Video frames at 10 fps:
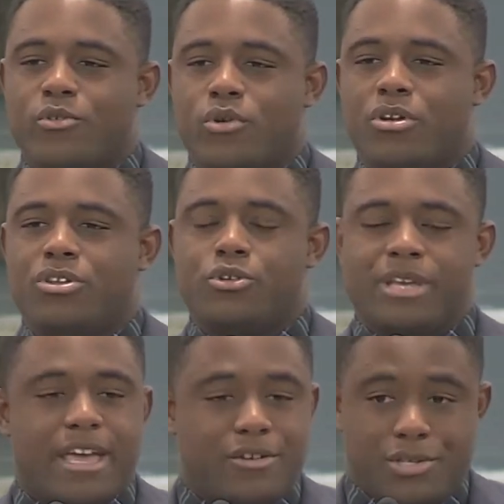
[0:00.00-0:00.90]
or
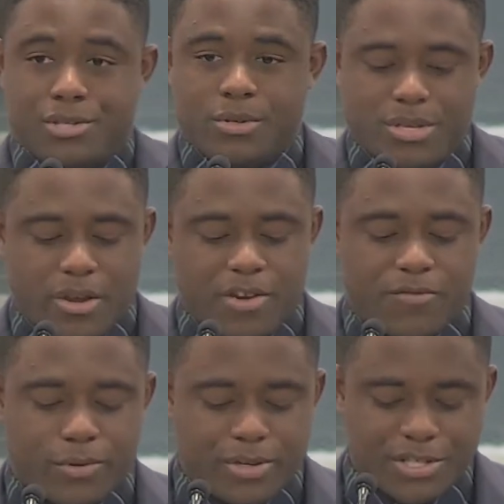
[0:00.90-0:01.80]
you're just losing your
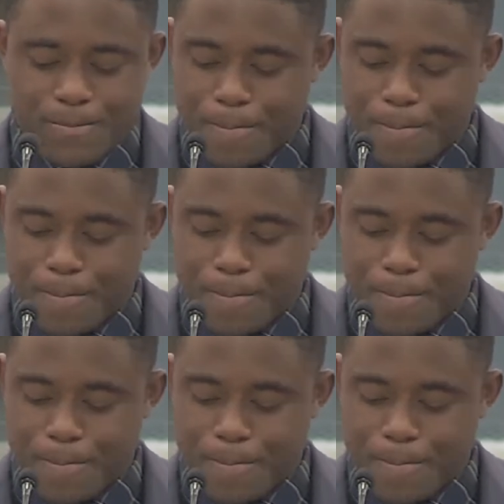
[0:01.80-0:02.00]
influence,